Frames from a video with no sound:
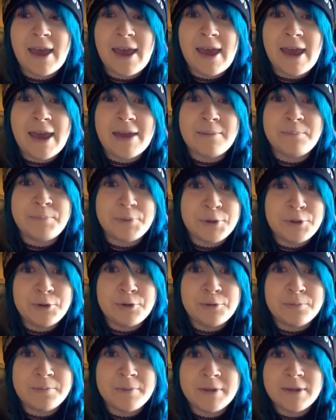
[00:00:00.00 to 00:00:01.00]
And
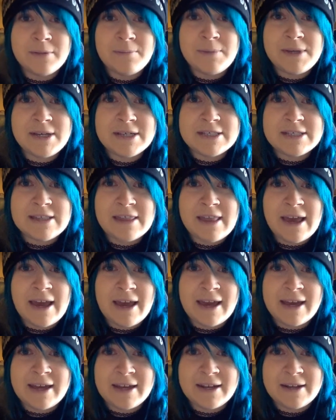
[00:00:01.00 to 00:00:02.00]
boom, because of
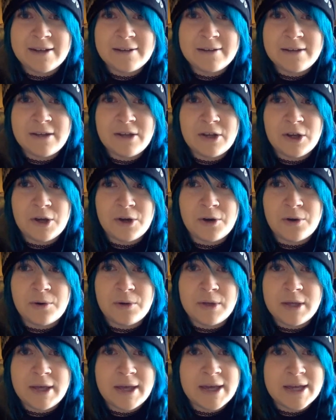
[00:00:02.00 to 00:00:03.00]
that, you know,
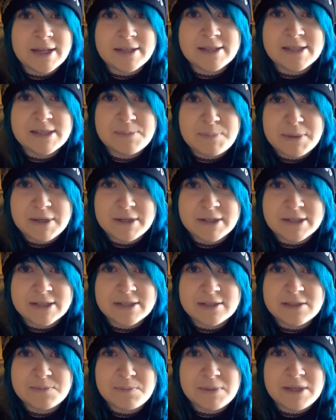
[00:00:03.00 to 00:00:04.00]
you get spirit
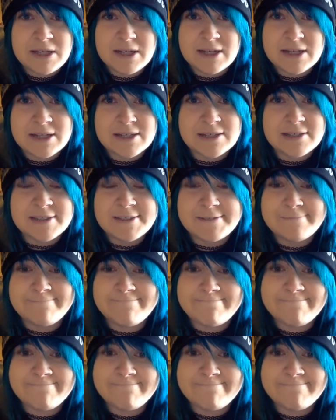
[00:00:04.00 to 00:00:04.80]
because